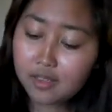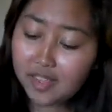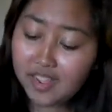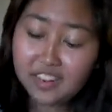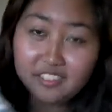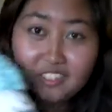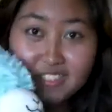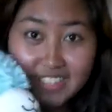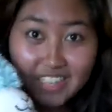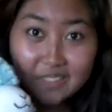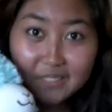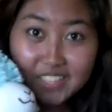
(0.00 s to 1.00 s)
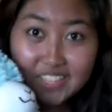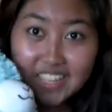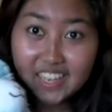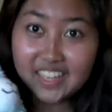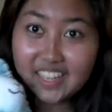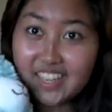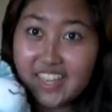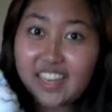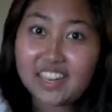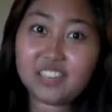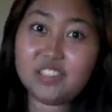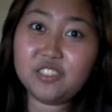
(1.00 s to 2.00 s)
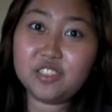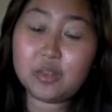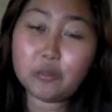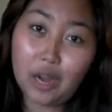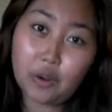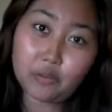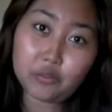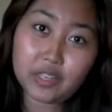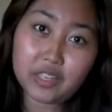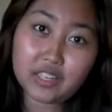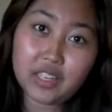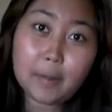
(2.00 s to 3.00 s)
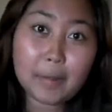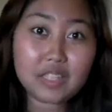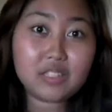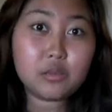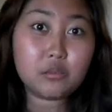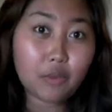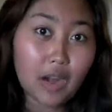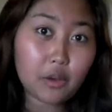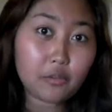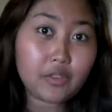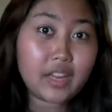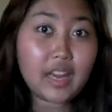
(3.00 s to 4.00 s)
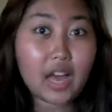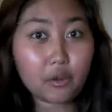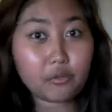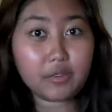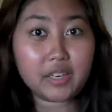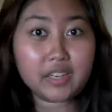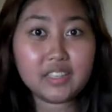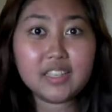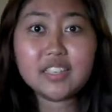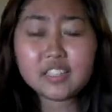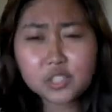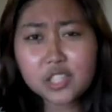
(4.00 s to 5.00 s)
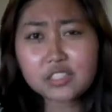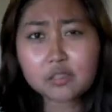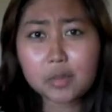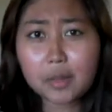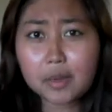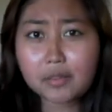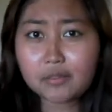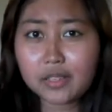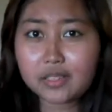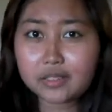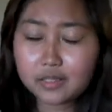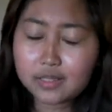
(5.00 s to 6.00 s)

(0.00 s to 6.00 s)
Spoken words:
And I was really happy to get it, and I called it Ralphred, a mix of Ralph and Alfred, suggested by my friends.